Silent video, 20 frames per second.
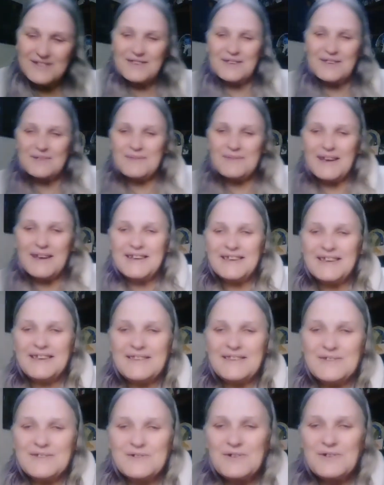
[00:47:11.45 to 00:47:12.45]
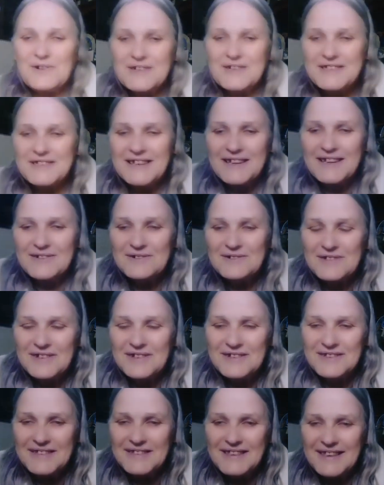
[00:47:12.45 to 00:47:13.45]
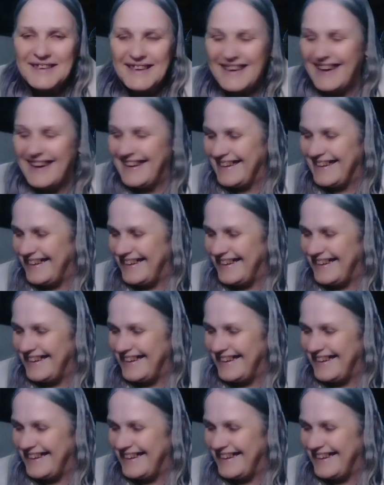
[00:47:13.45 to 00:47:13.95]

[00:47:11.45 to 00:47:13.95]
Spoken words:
Just as well it isn't Crocodile Dundee.